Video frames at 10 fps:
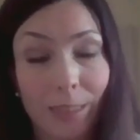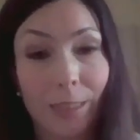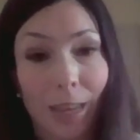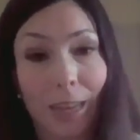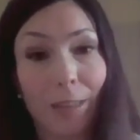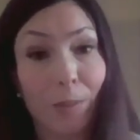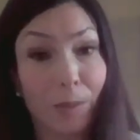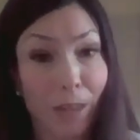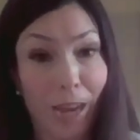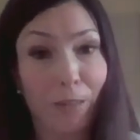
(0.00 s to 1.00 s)
in this
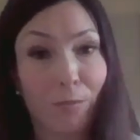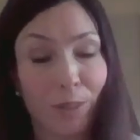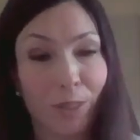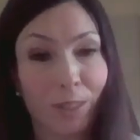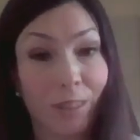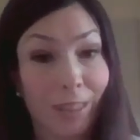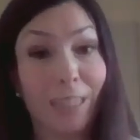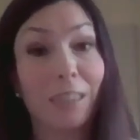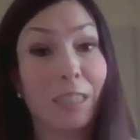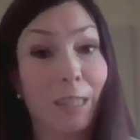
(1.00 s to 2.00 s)
hackathon, Hack for Earth, and
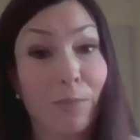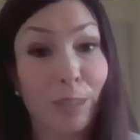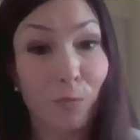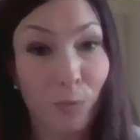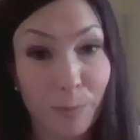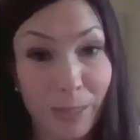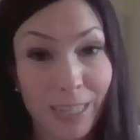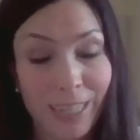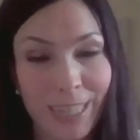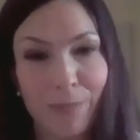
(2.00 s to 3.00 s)
that is something for
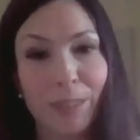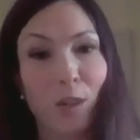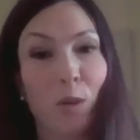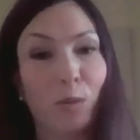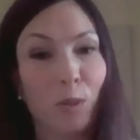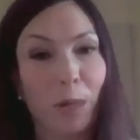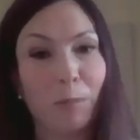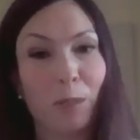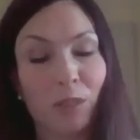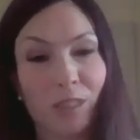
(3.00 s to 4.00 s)
me, even though
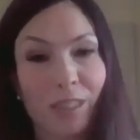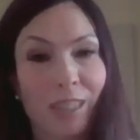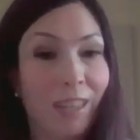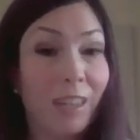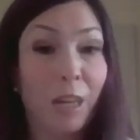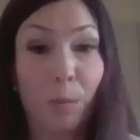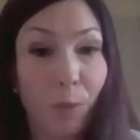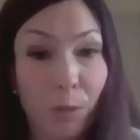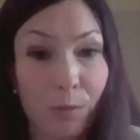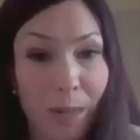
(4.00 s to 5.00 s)
I'm not a
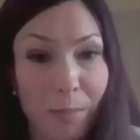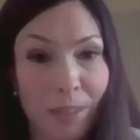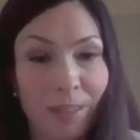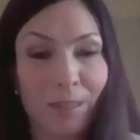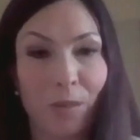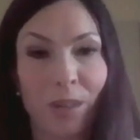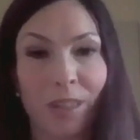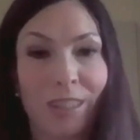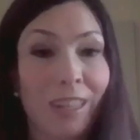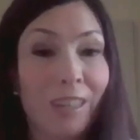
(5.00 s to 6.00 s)
programmer
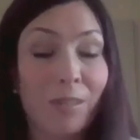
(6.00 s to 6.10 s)
or